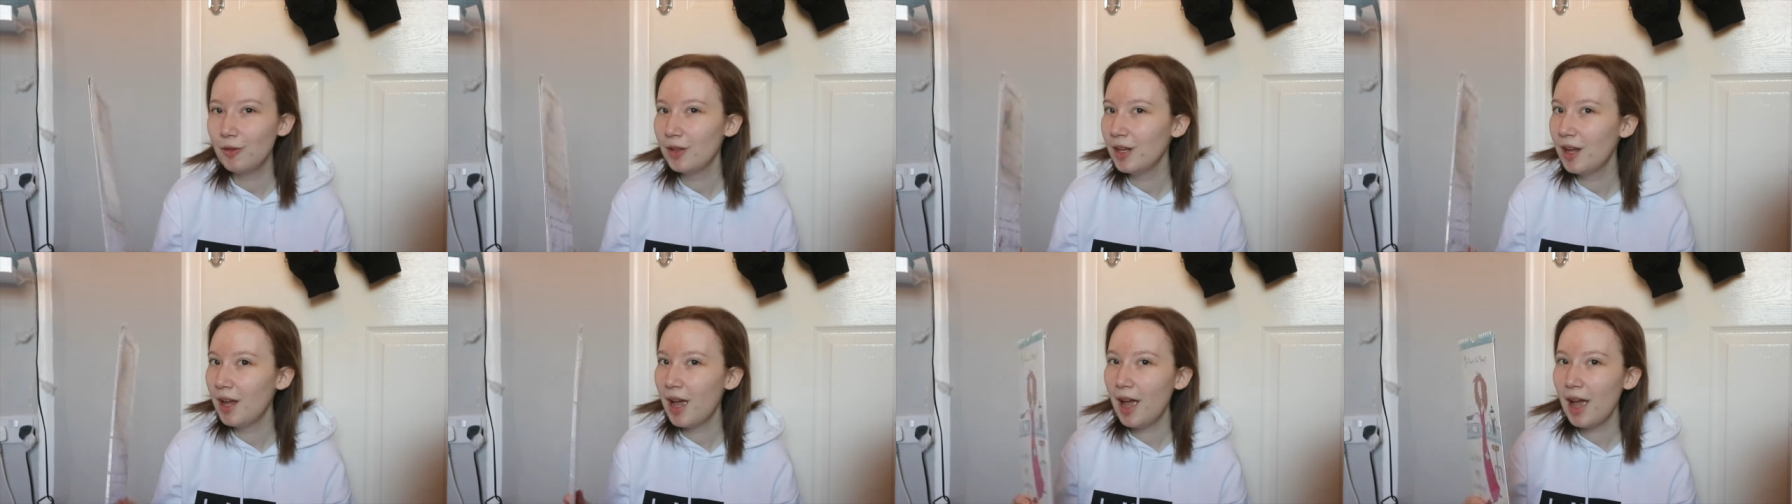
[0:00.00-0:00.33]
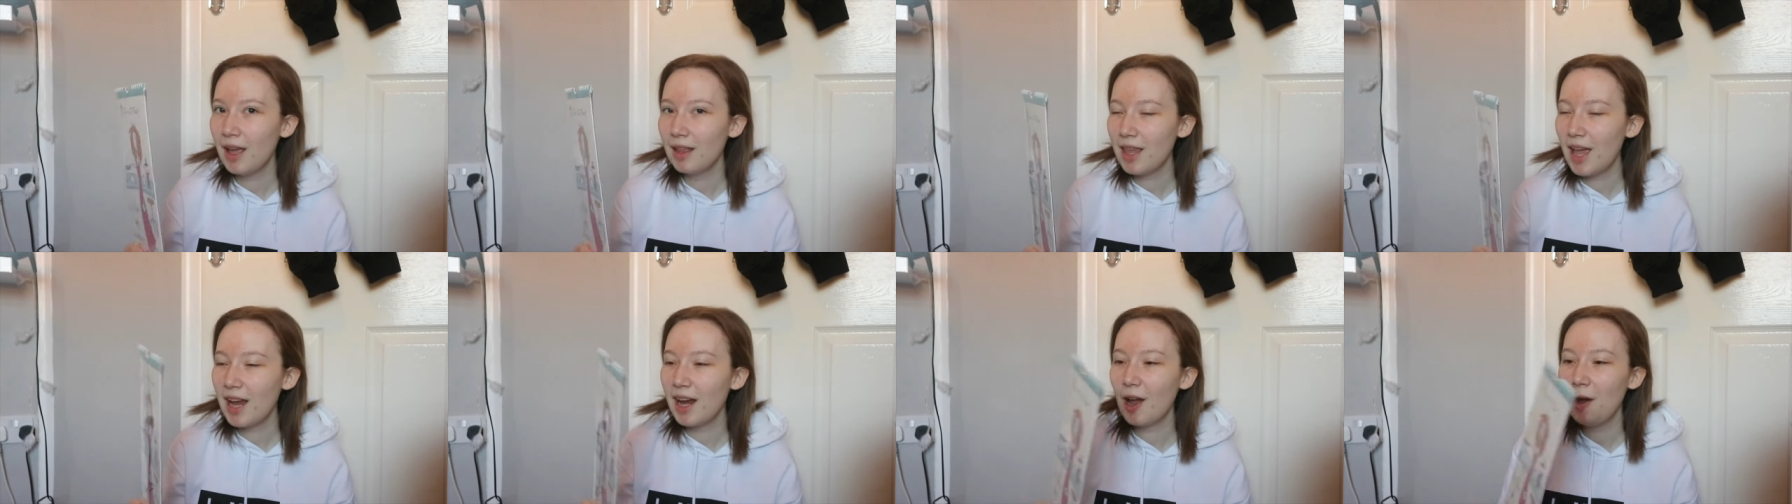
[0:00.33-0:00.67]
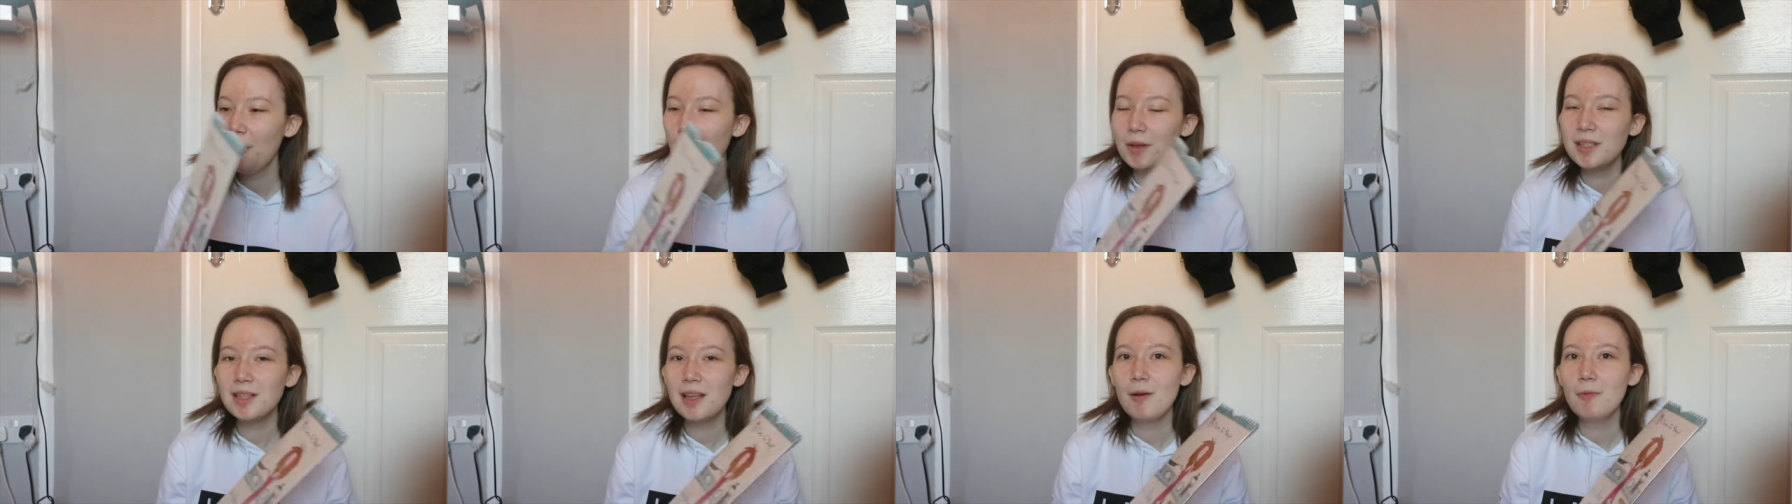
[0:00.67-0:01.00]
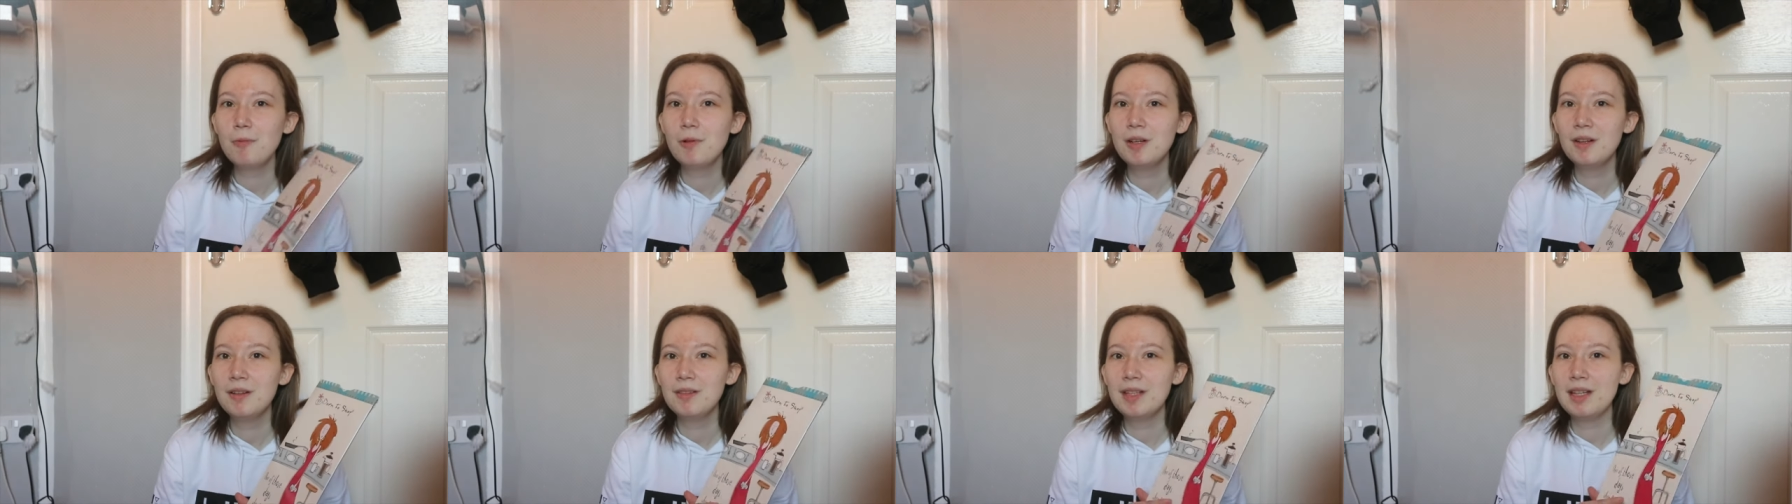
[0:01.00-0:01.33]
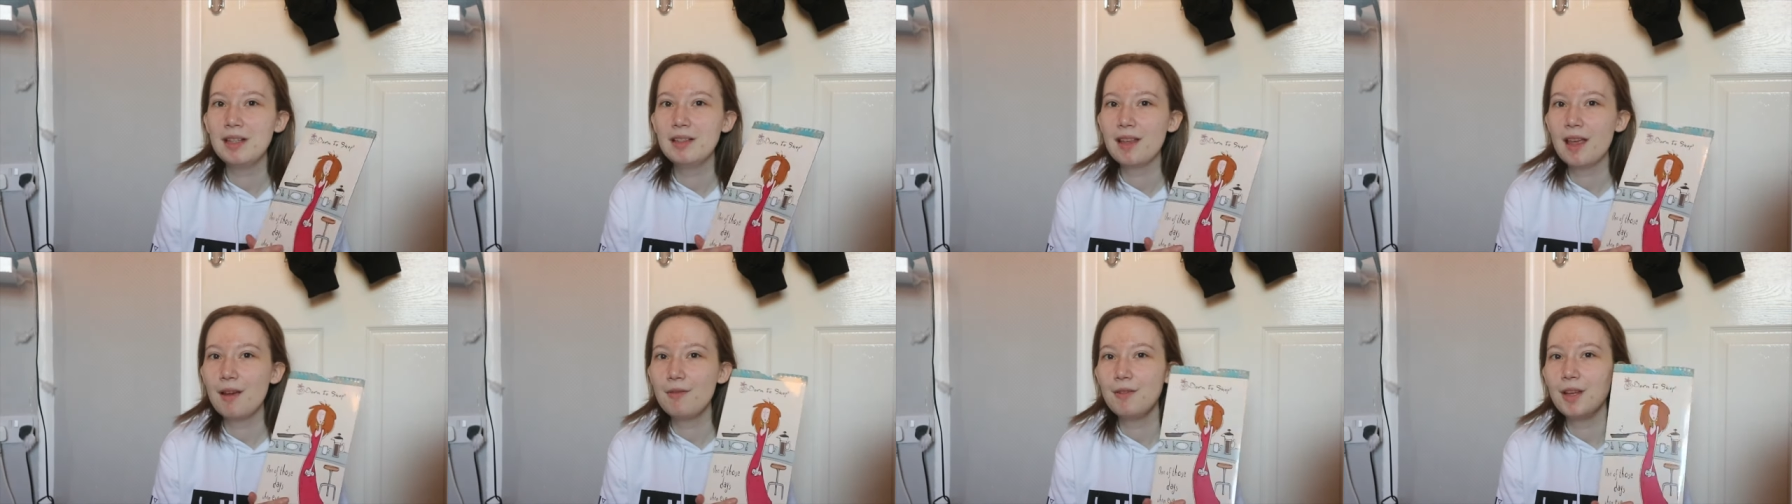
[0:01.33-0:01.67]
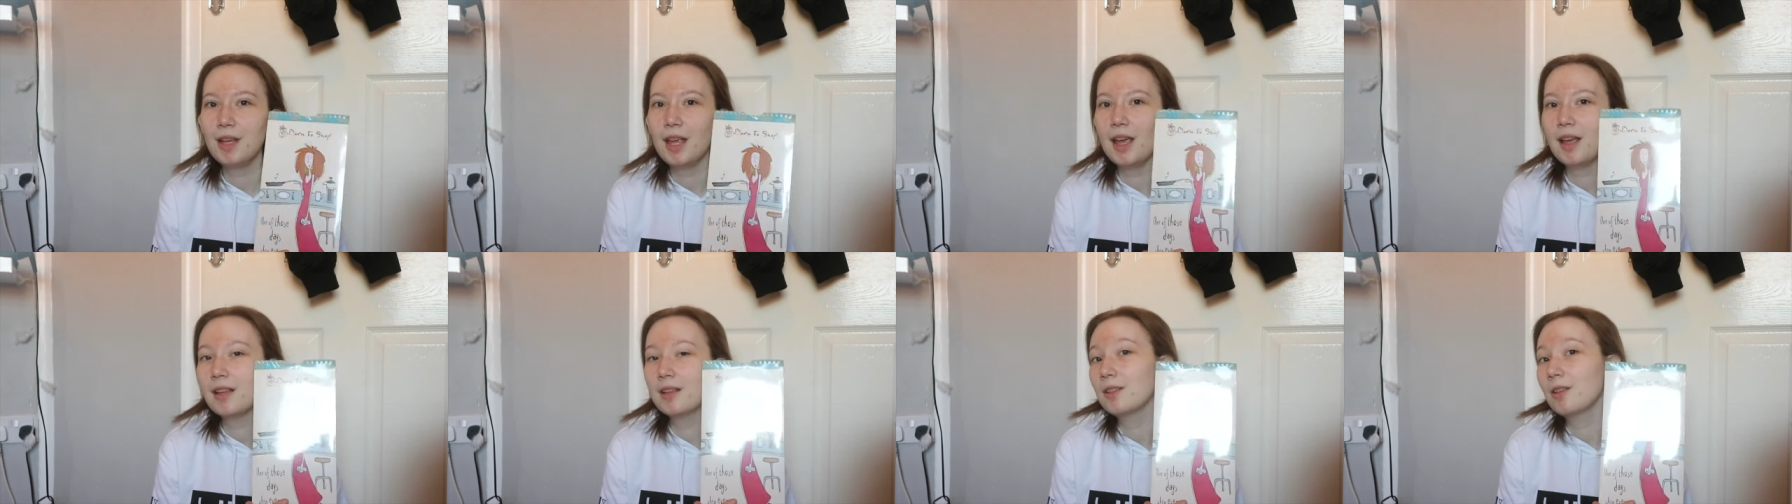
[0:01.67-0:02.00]
and I always have one of these every
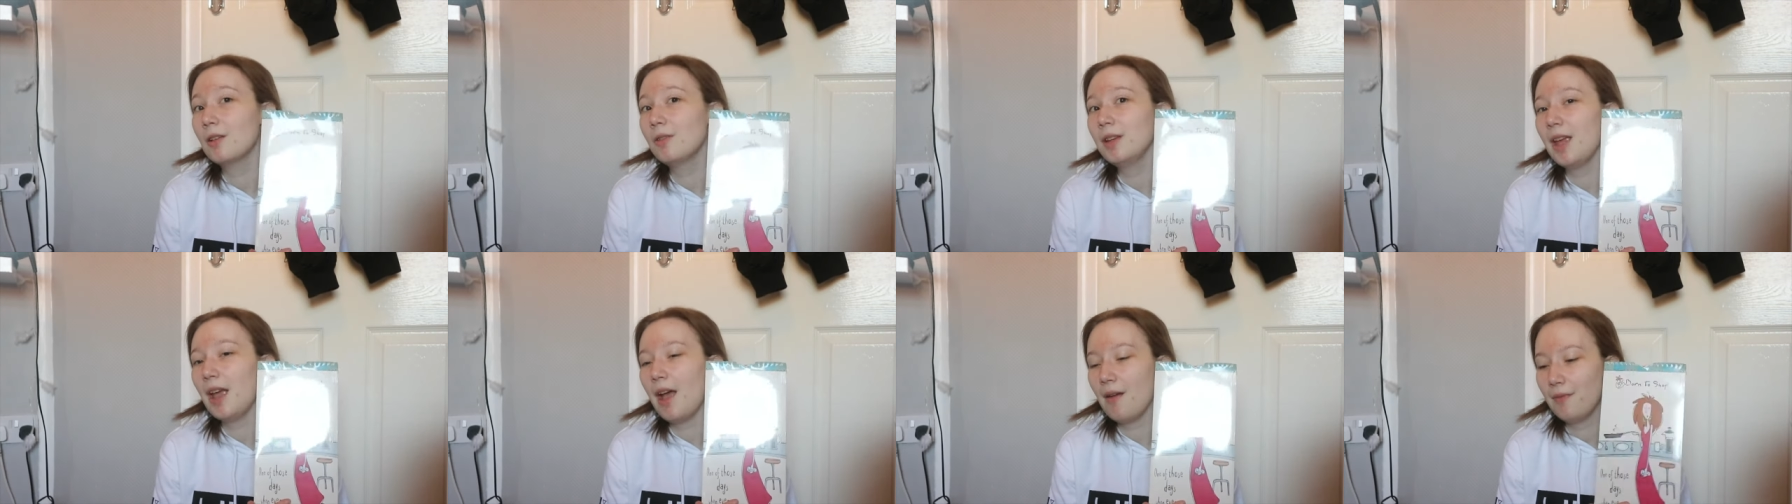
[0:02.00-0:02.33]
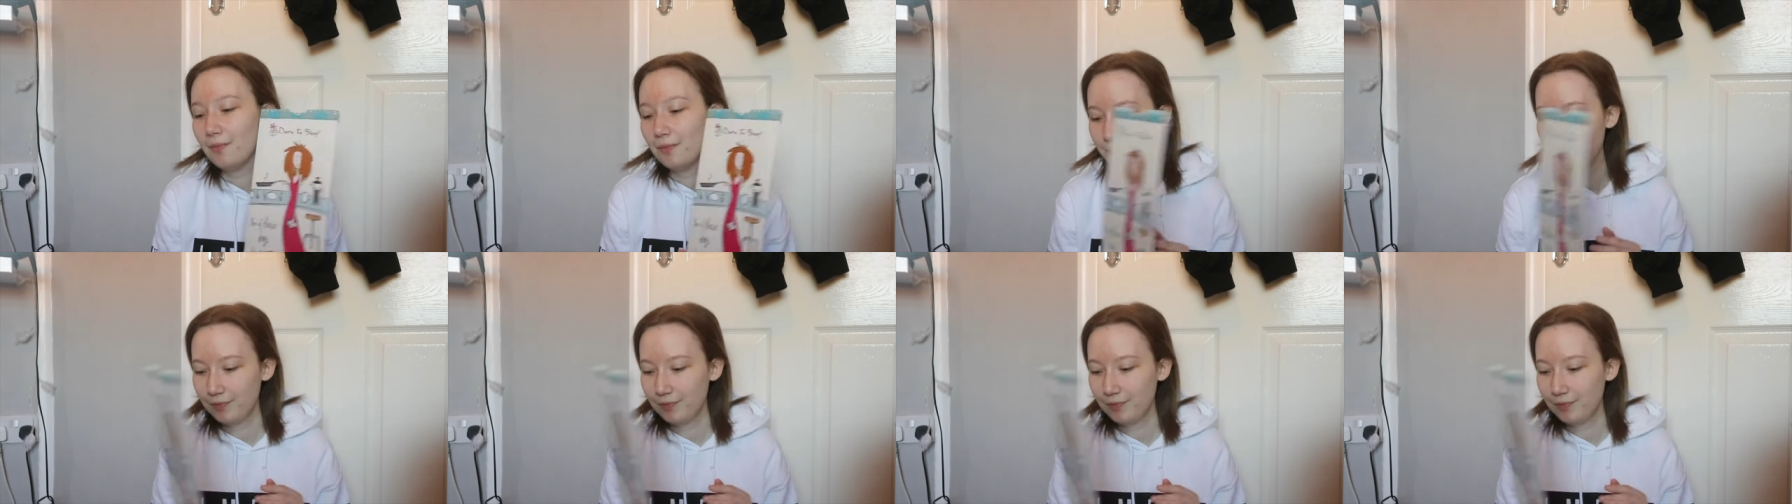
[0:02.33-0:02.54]
year. So yeah,